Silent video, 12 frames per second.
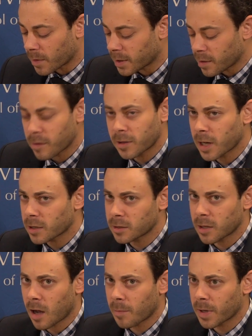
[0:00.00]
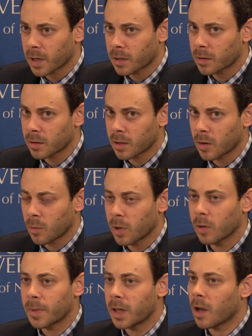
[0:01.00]
dissertation topic,
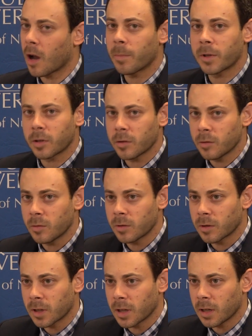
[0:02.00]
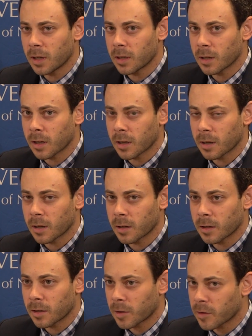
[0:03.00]
will be up to
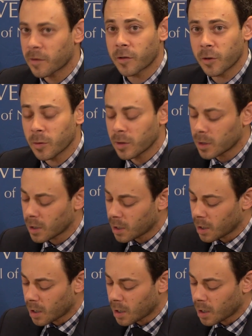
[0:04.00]
the student,